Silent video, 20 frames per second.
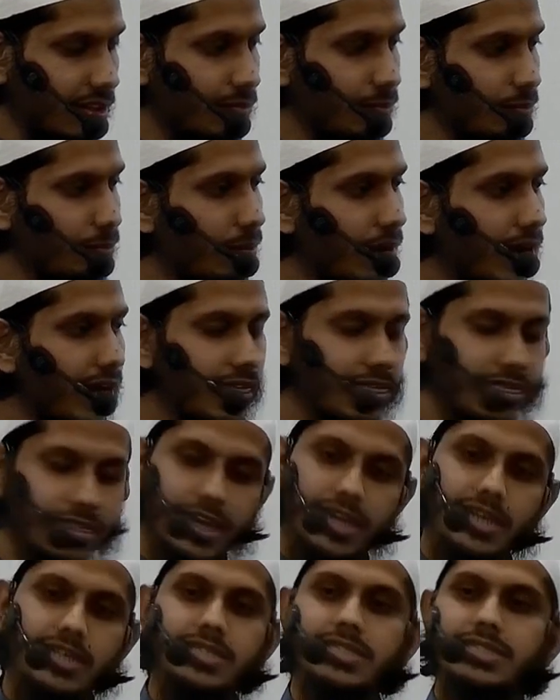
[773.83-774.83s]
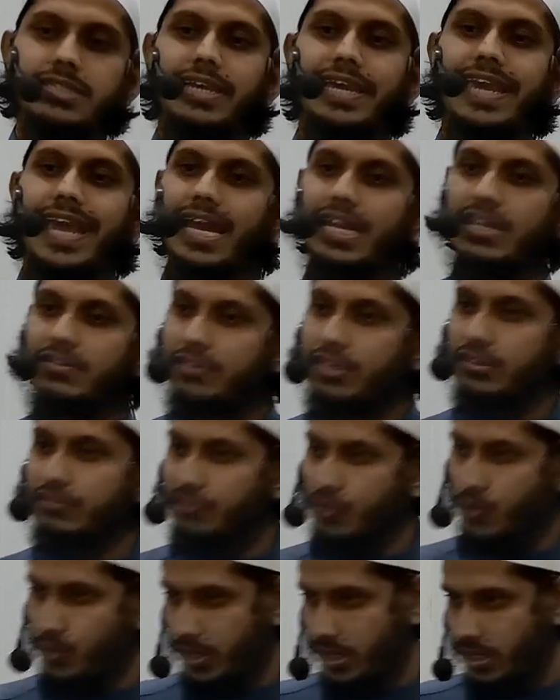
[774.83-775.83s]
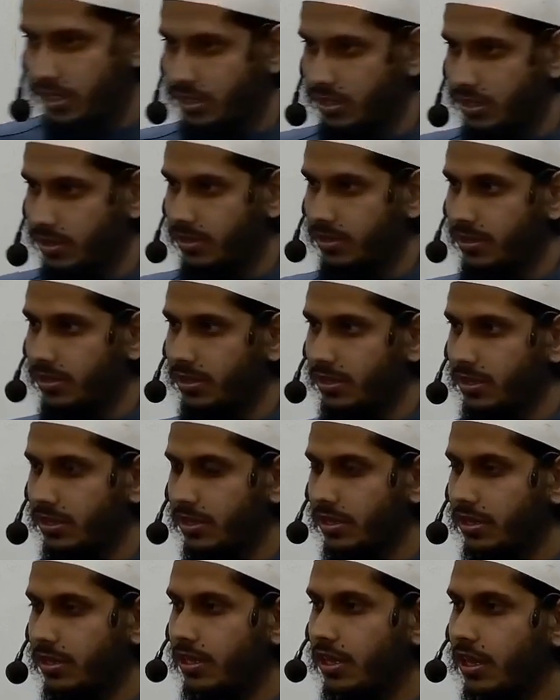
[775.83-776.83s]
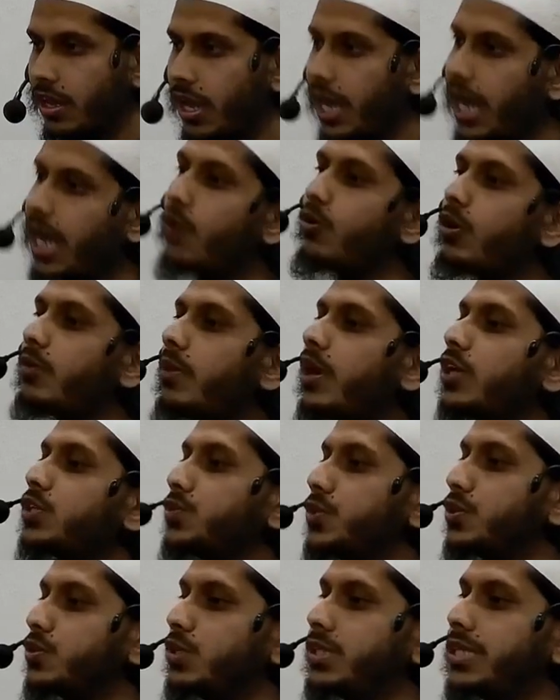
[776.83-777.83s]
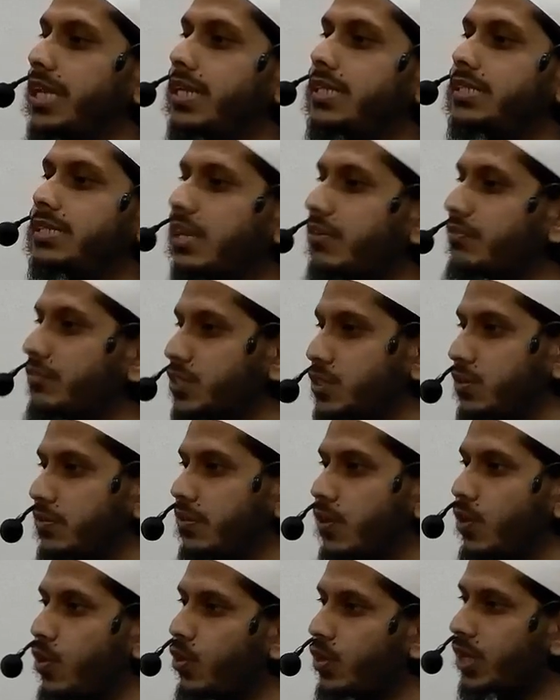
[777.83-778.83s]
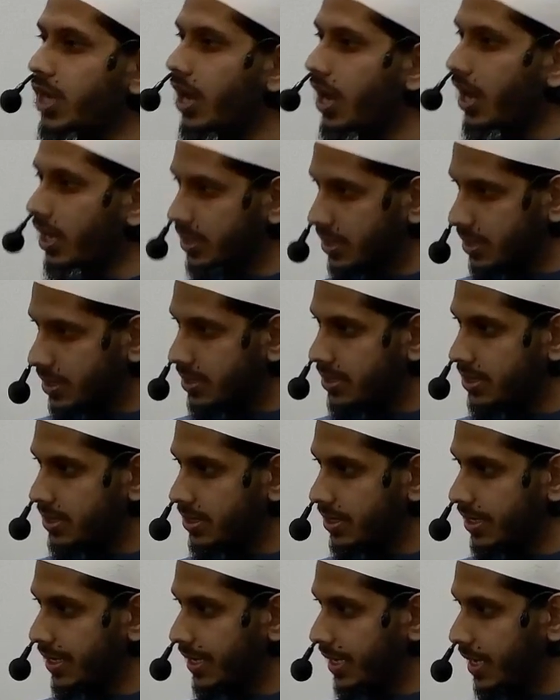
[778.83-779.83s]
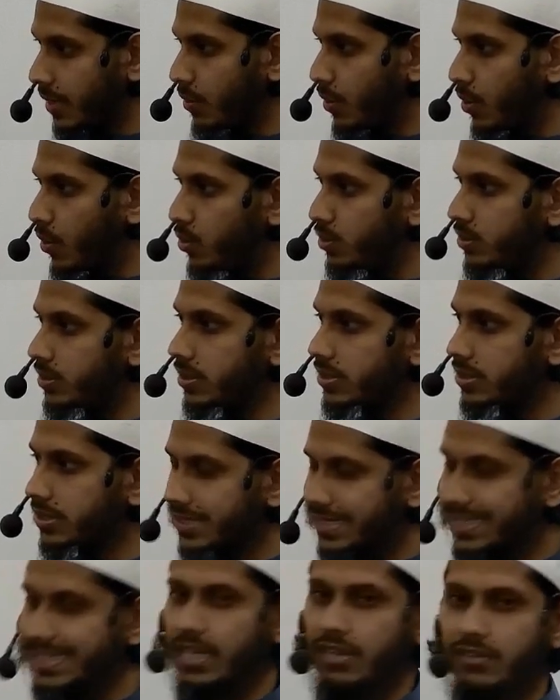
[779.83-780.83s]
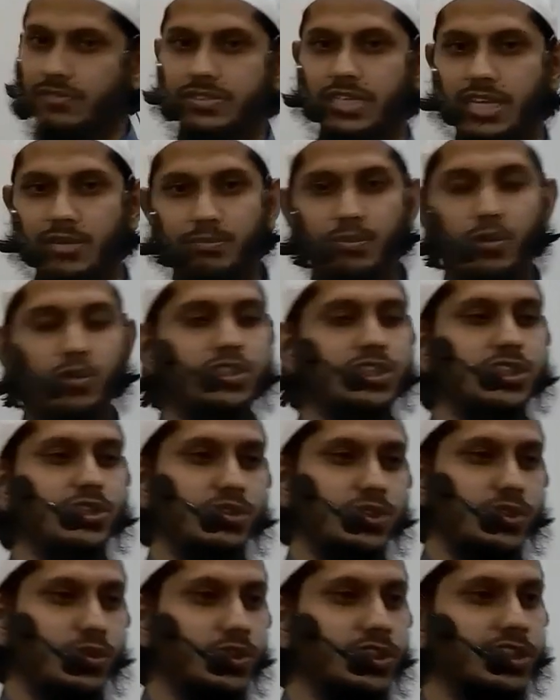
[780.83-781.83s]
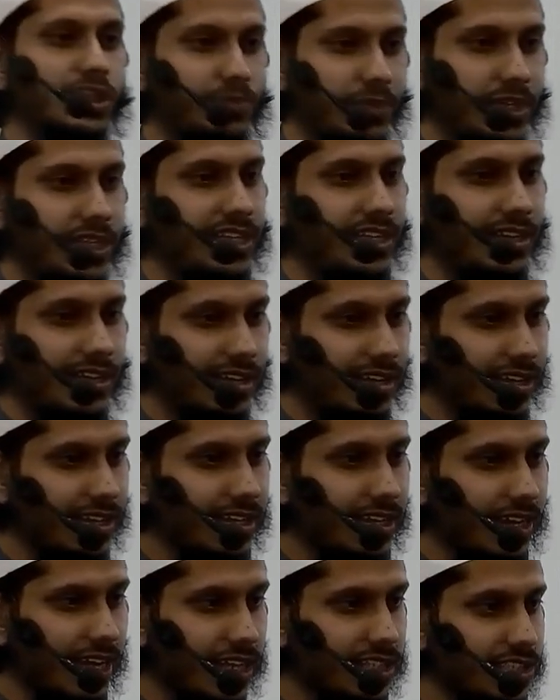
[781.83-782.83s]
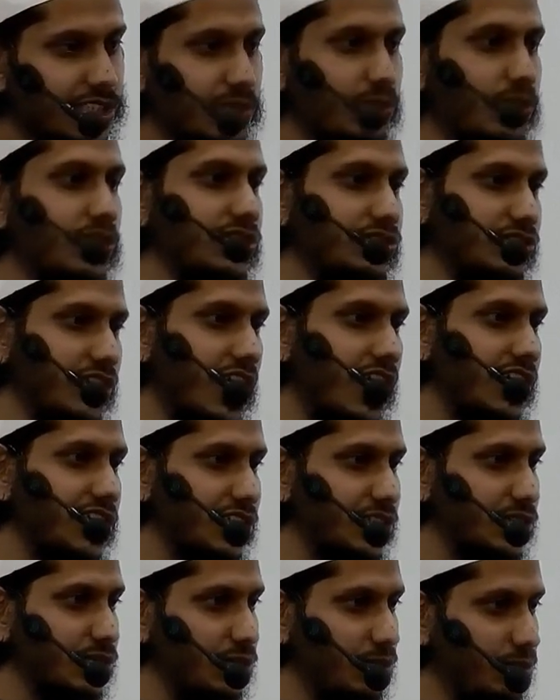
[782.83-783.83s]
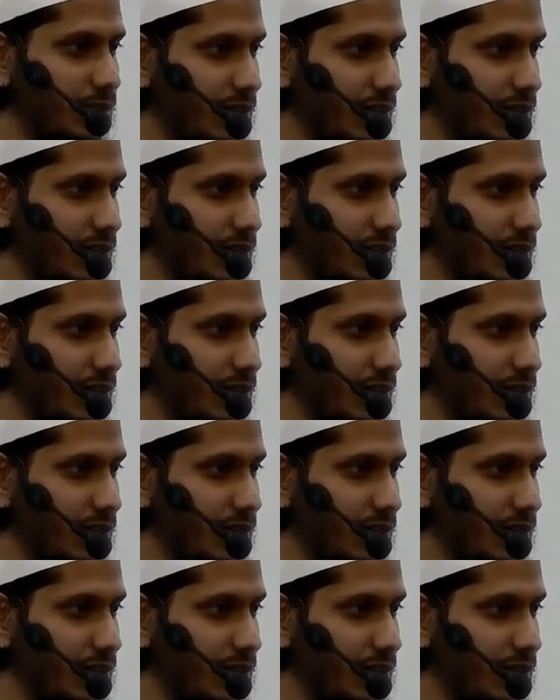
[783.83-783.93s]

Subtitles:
Buy things they can't even afford. How about we could take selfies of our own hearts and our own selves and post it on social media and see what the reactions would